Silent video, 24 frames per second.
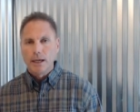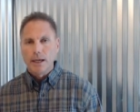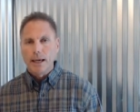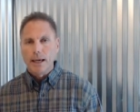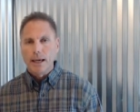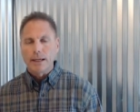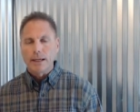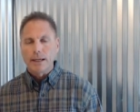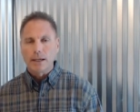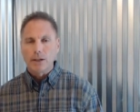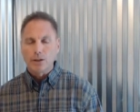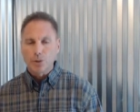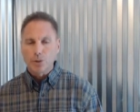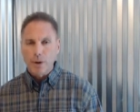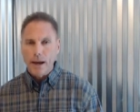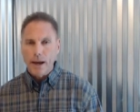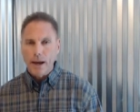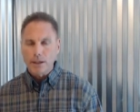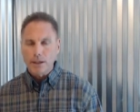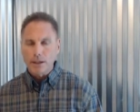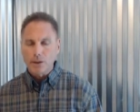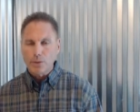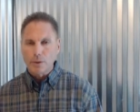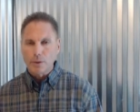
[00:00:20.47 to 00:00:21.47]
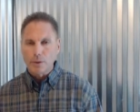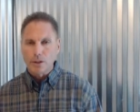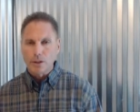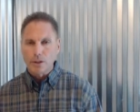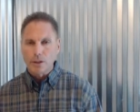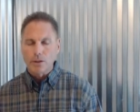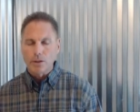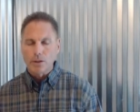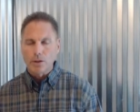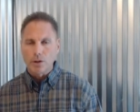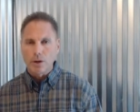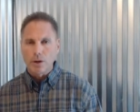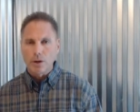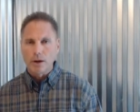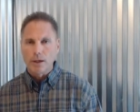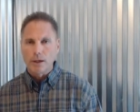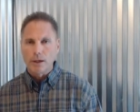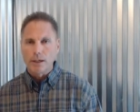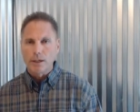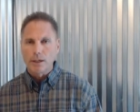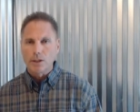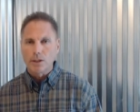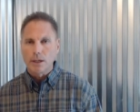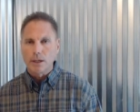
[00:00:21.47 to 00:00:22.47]
and contrasts residential air
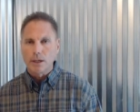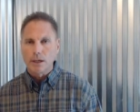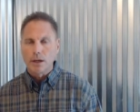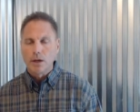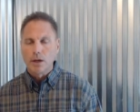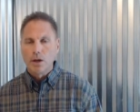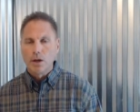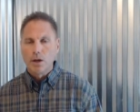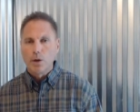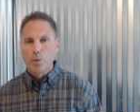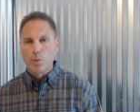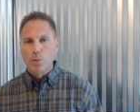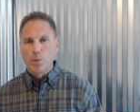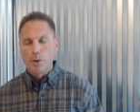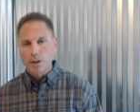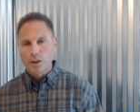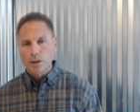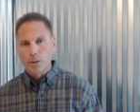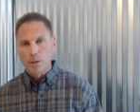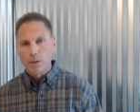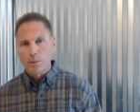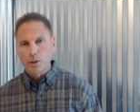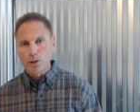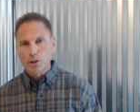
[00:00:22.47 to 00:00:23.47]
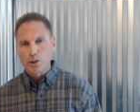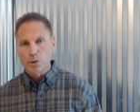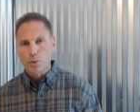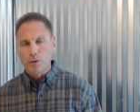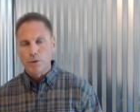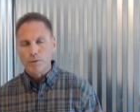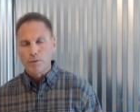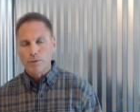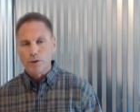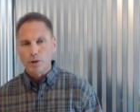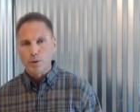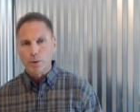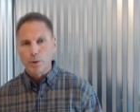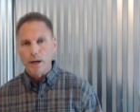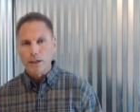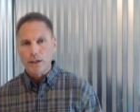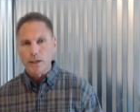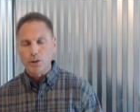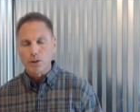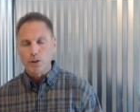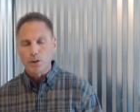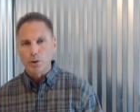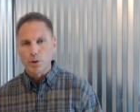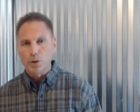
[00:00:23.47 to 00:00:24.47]
conditioning with commercial
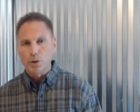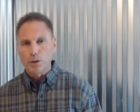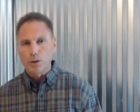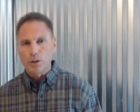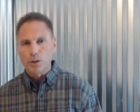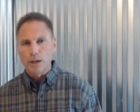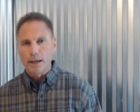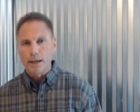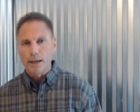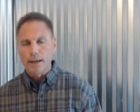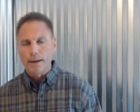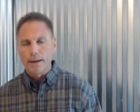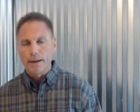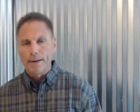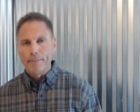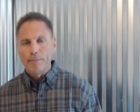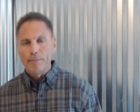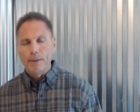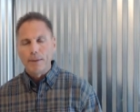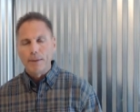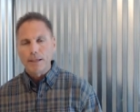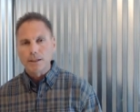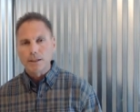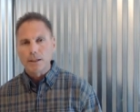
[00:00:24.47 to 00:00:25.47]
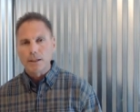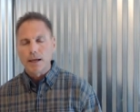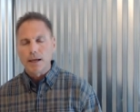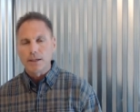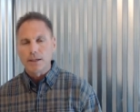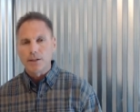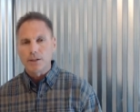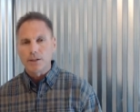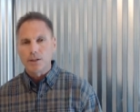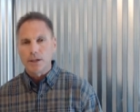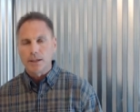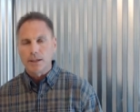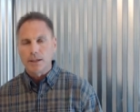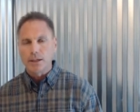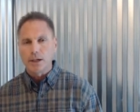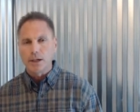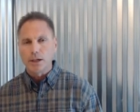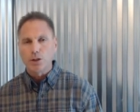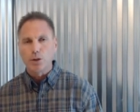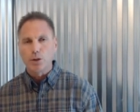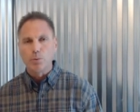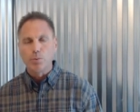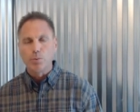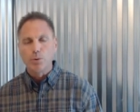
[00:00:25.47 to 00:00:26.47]
refrigeration, so it makes a lot of sense
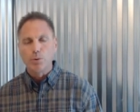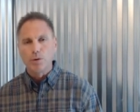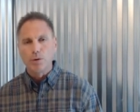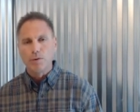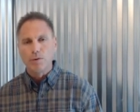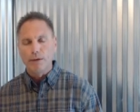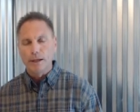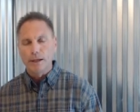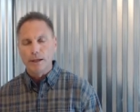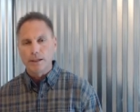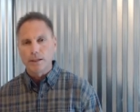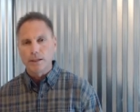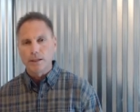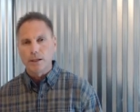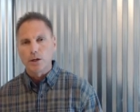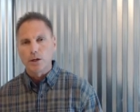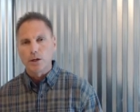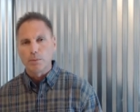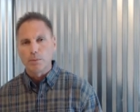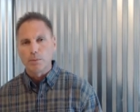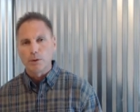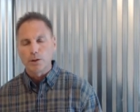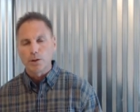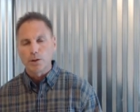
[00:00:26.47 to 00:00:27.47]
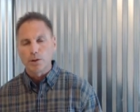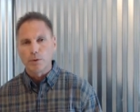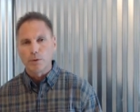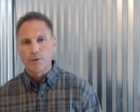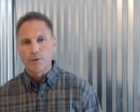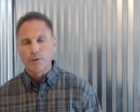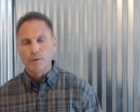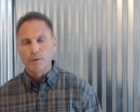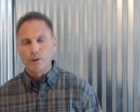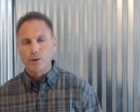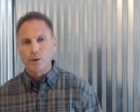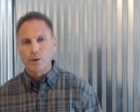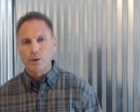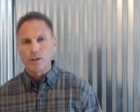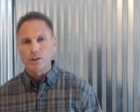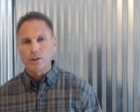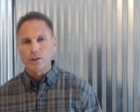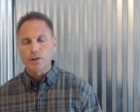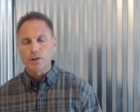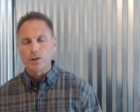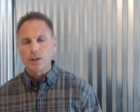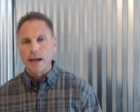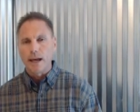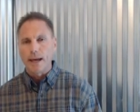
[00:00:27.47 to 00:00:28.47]
as you move into the commercial
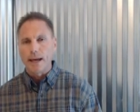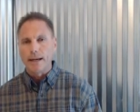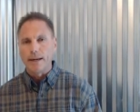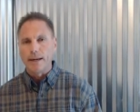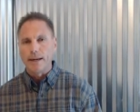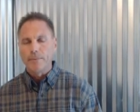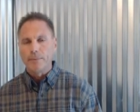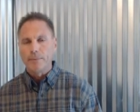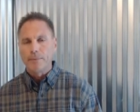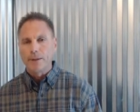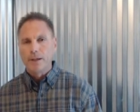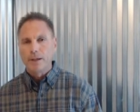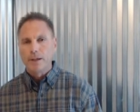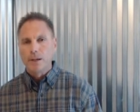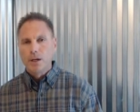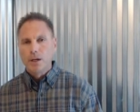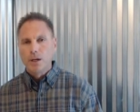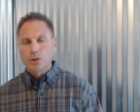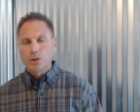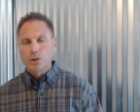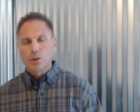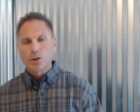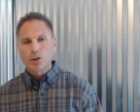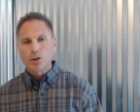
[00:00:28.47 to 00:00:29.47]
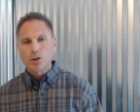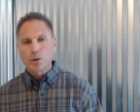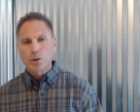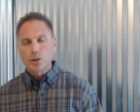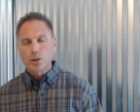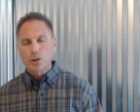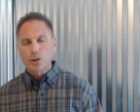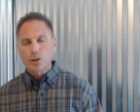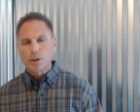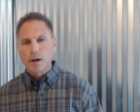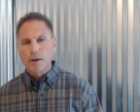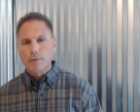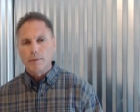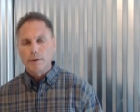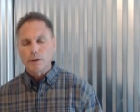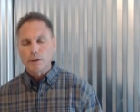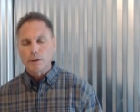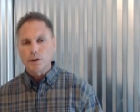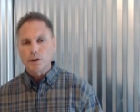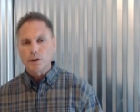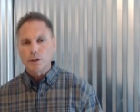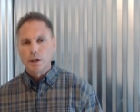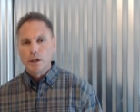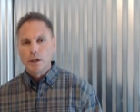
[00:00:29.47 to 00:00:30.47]
refrigeration side. So this course
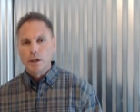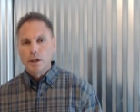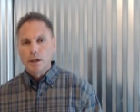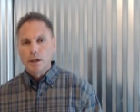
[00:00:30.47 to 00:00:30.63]
covers